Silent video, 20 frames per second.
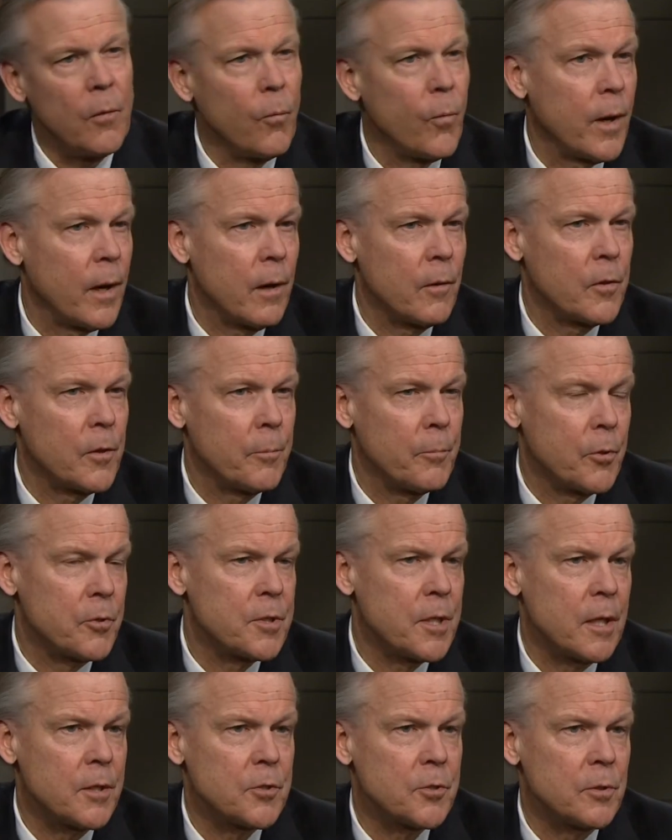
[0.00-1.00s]
where the
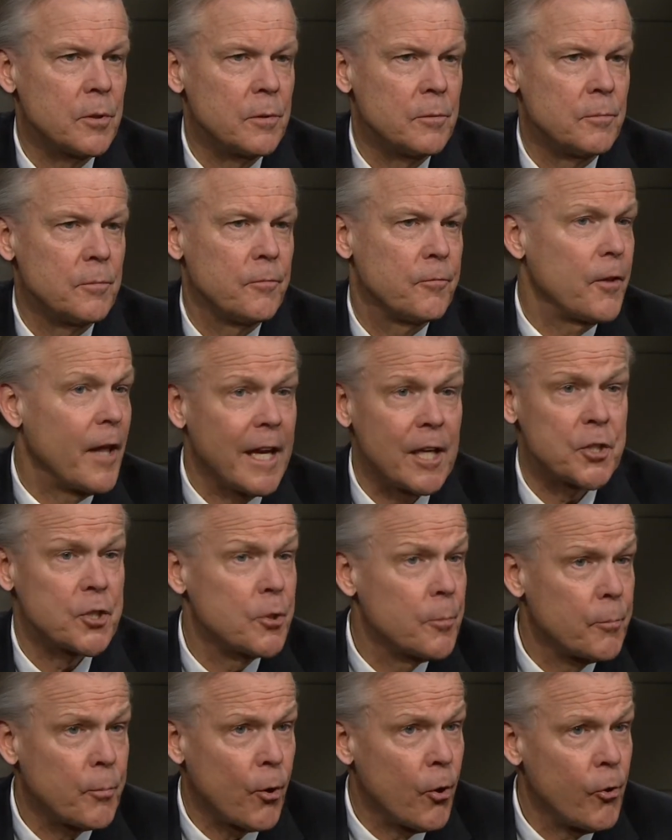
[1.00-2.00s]
potential
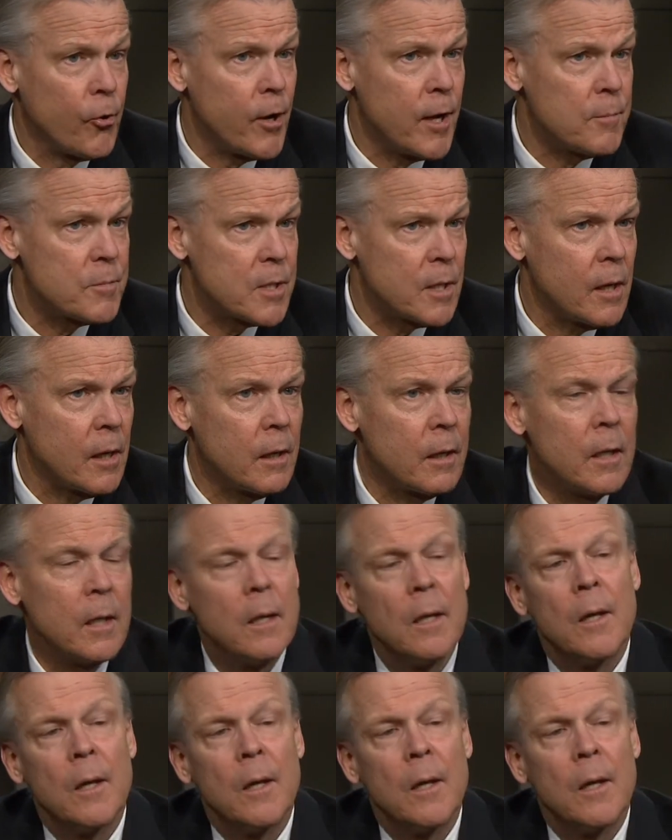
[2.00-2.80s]
flagship programs are.